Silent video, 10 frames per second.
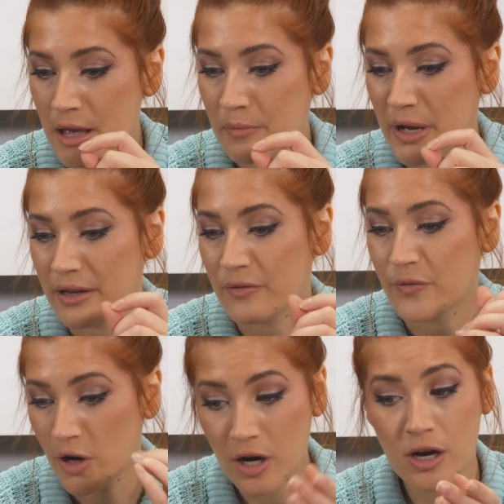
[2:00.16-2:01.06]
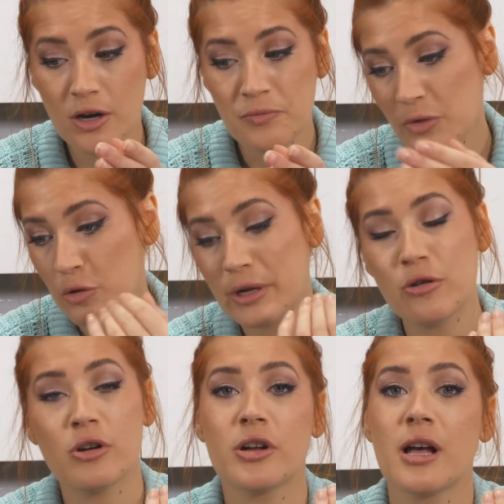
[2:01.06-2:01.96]
But for her,
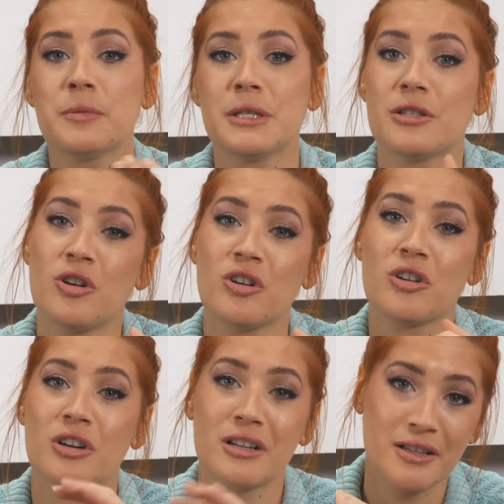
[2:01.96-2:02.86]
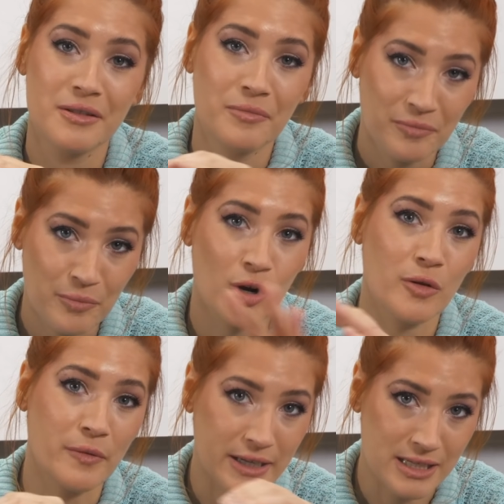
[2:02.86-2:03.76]
3/4 cups is her
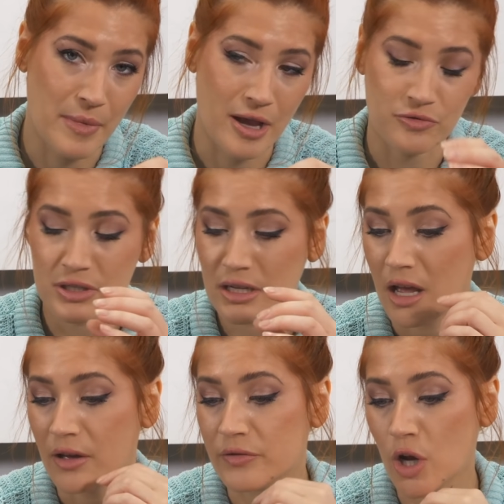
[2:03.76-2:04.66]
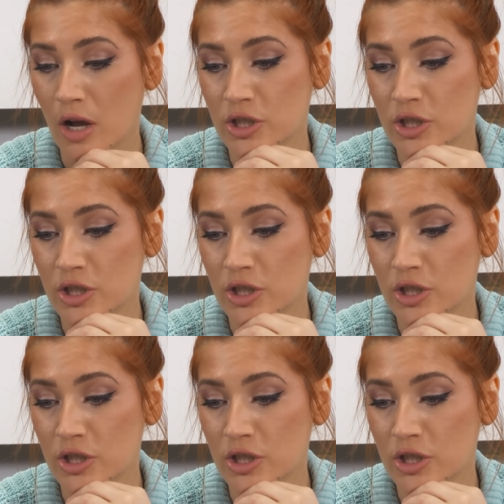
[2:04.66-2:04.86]
perfect amount of chocolate